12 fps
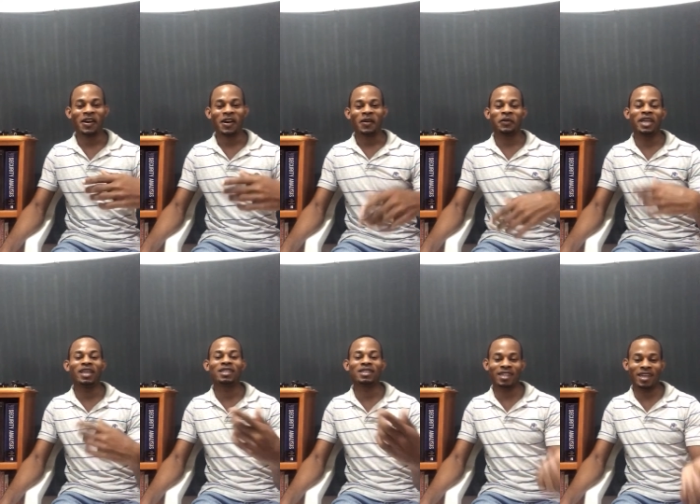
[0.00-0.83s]

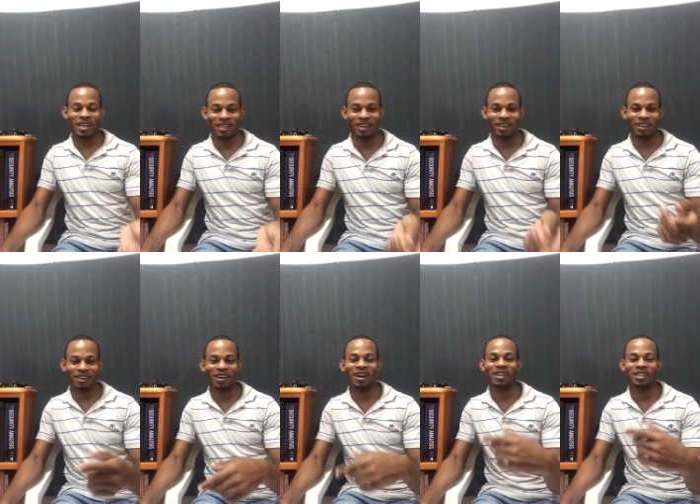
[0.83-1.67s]
Reinstating the
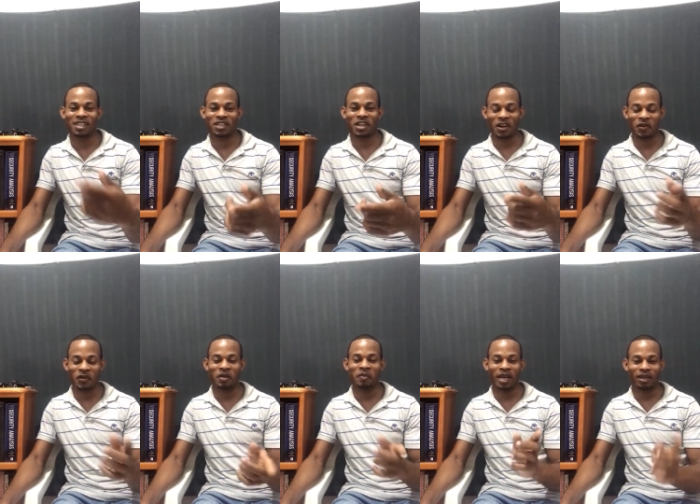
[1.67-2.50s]
concession
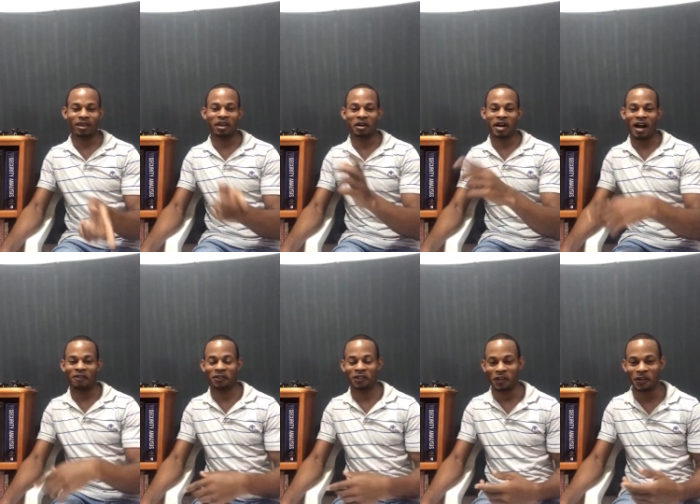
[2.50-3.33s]
agreement
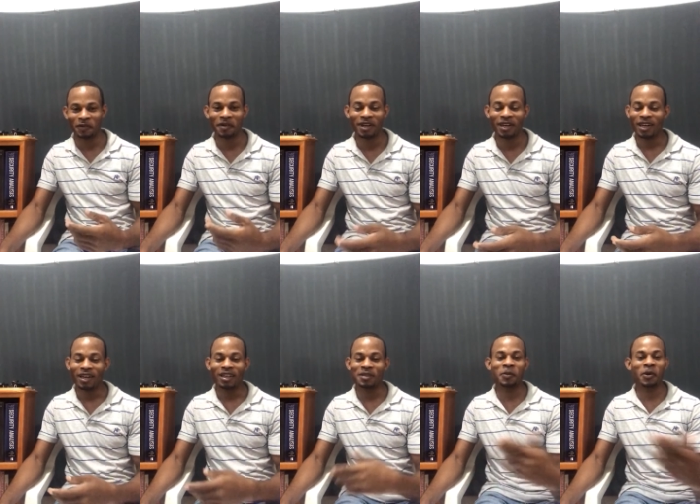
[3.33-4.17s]
thereafter.
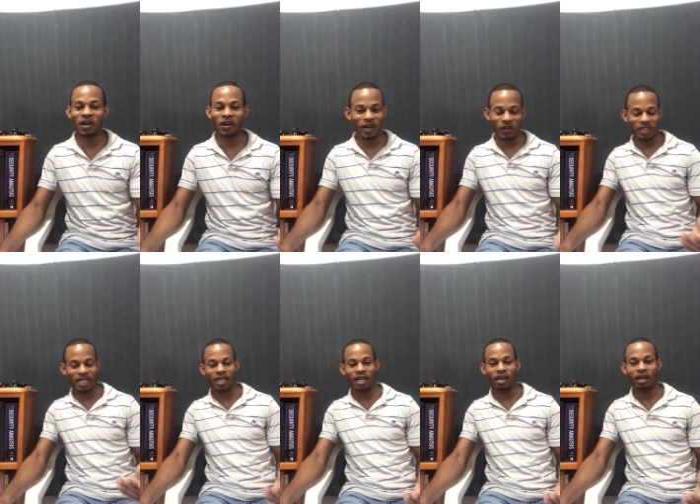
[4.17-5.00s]
Spoiler alert
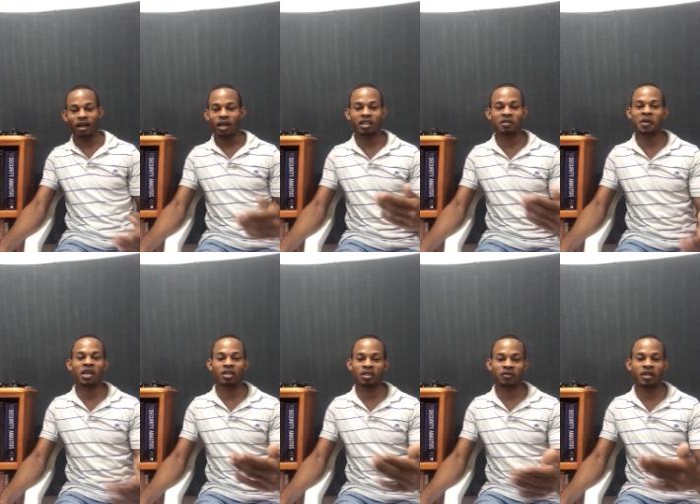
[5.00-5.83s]
again, it's
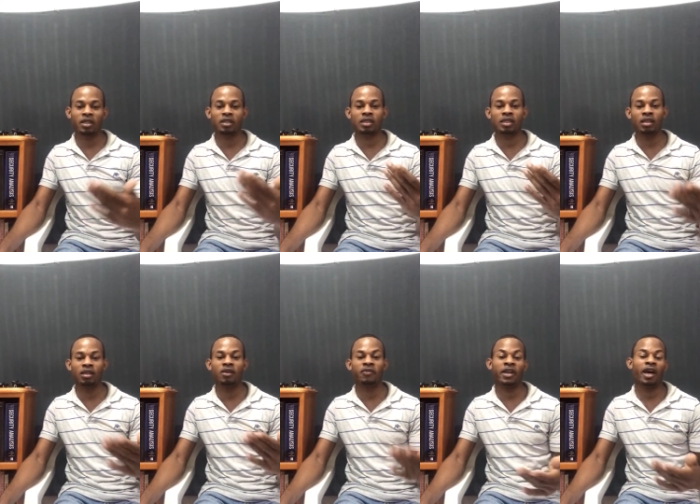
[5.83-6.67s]
because of the
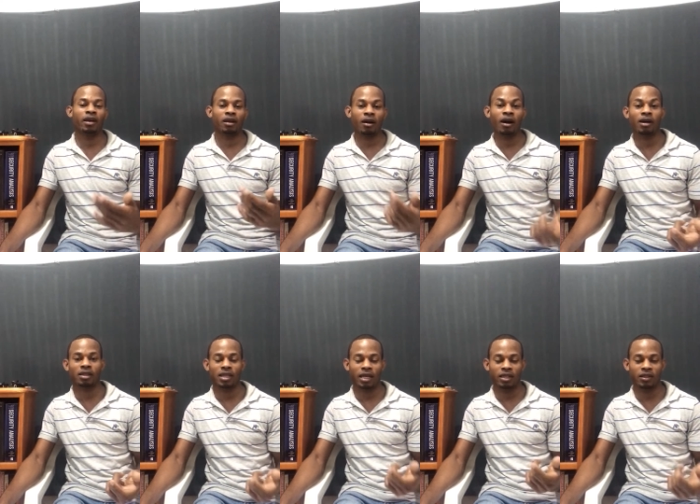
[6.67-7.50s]
significant
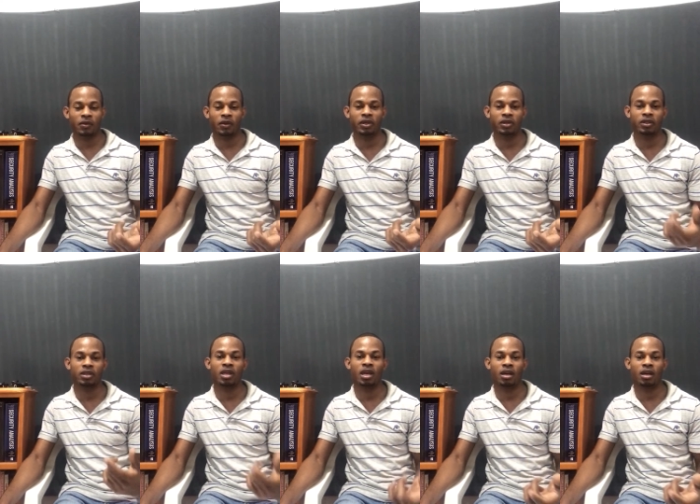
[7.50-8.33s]
cost that it's going
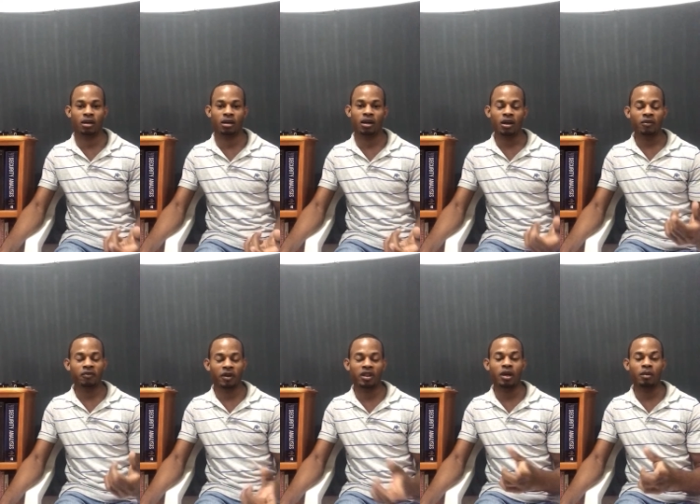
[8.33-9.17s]
to take
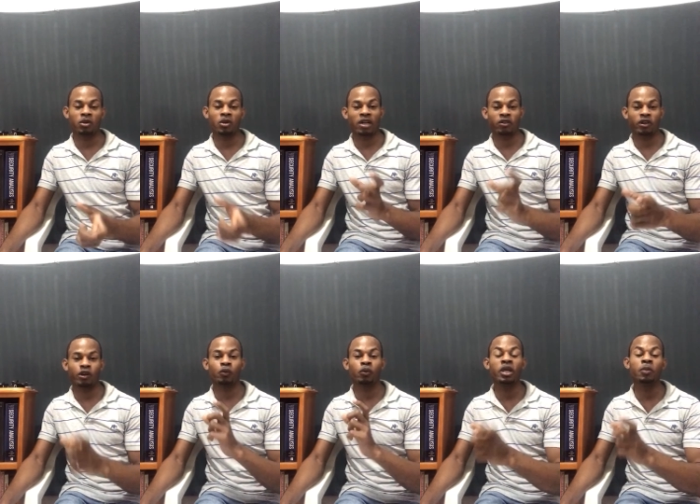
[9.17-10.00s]
for them to actually
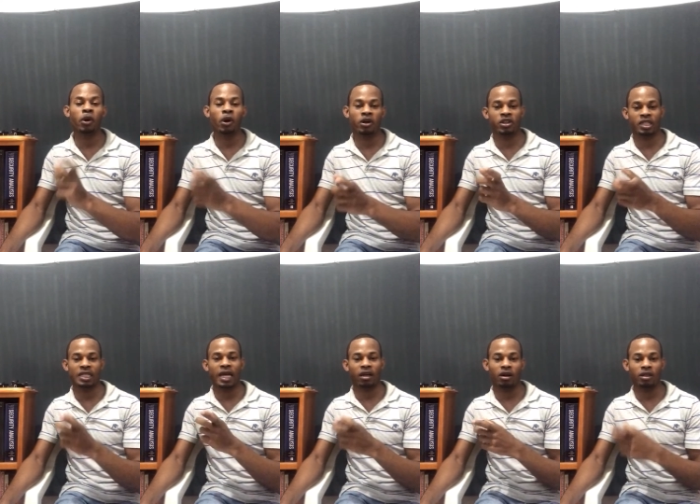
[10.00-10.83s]
repurchase
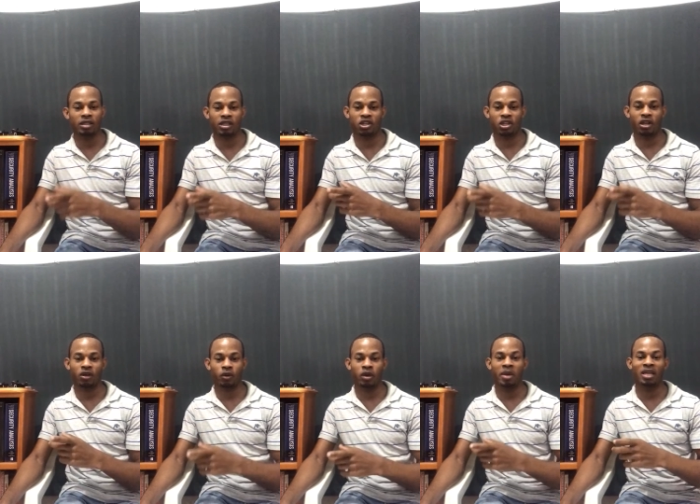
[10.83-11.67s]
that concession
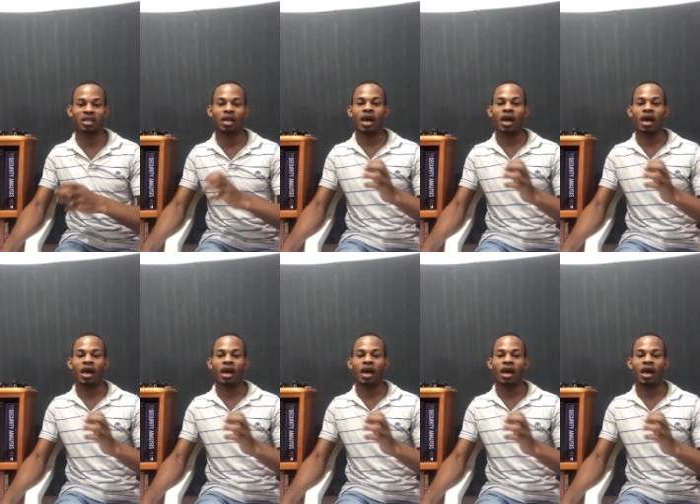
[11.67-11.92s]
agreement.